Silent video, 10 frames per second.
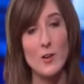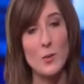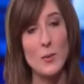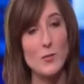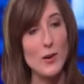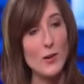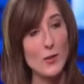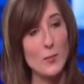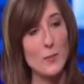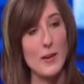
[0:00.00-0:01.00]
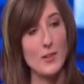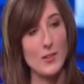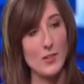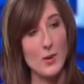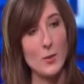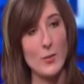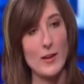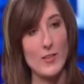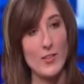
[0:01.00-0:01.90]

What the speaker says: Well, my father appeared in the hallway and